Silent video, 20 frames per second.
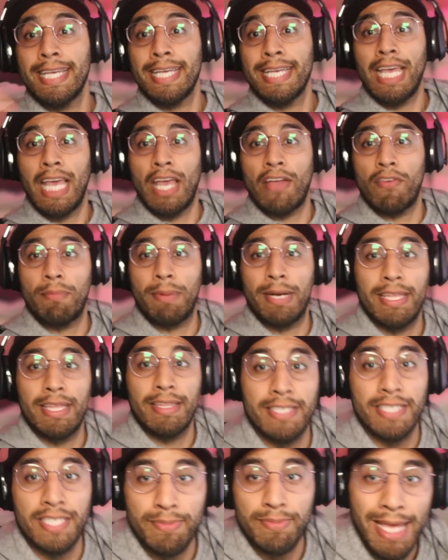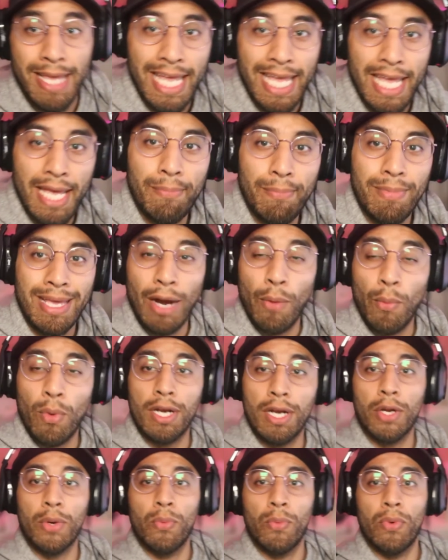Hey everybody, this is Mayhem, and I
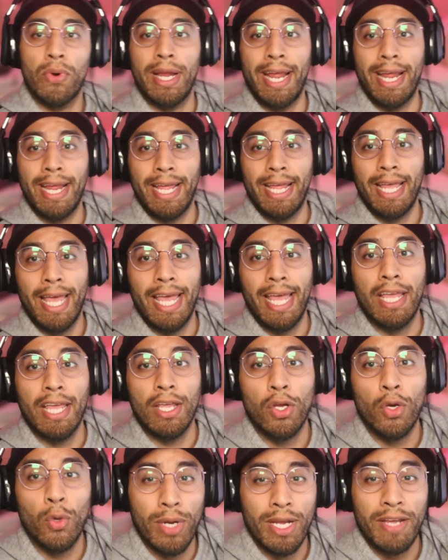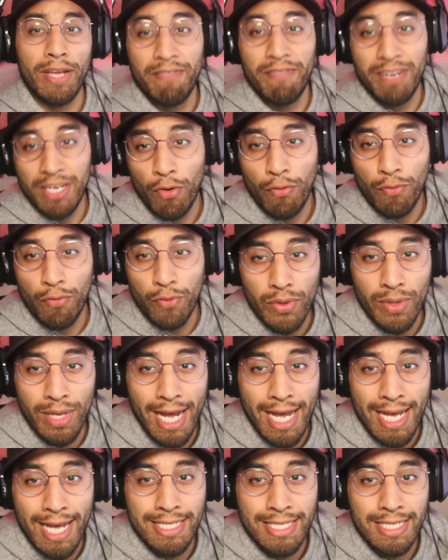wanted to create a quick video for you
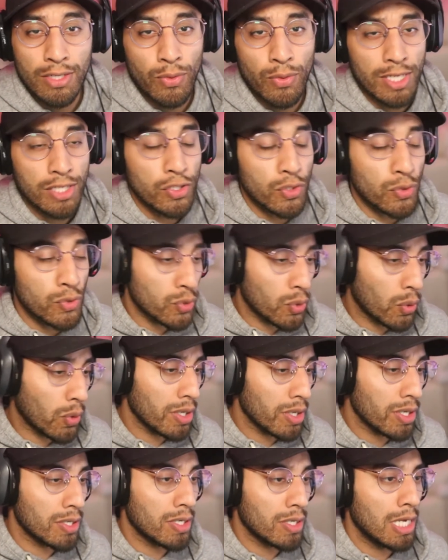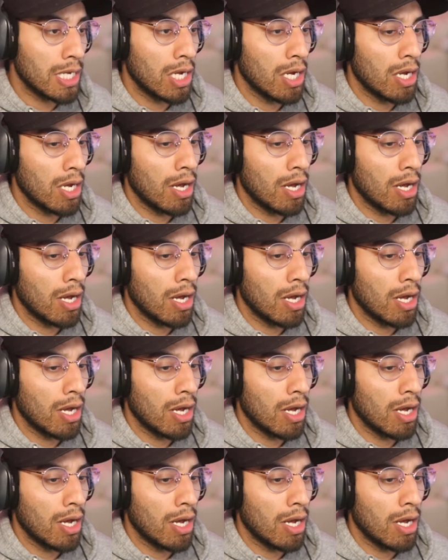guys, a quick tutorial